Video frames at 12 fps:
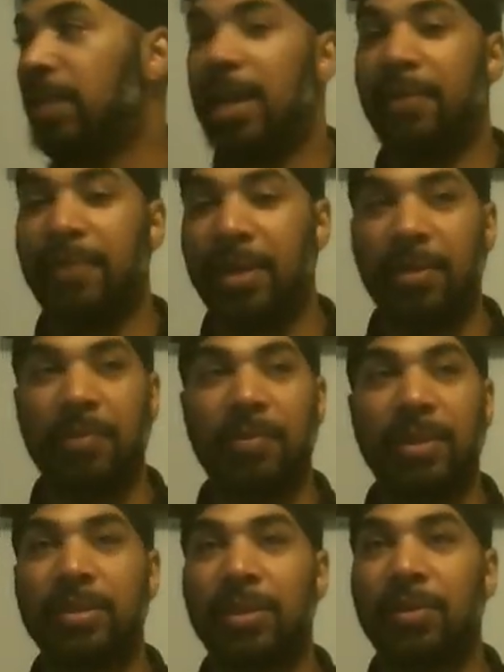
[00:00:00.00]
haven't even
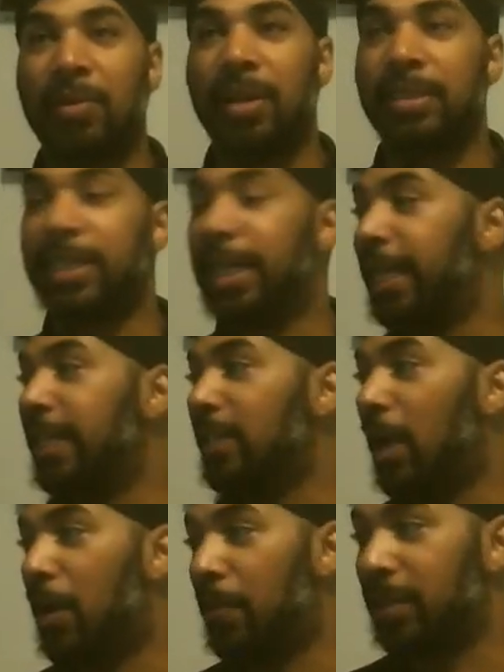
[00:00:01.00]
went to the cross yet. He's
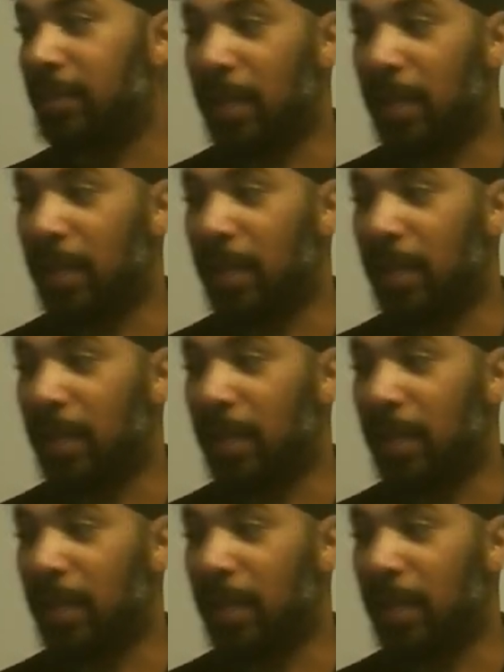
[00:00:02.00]
already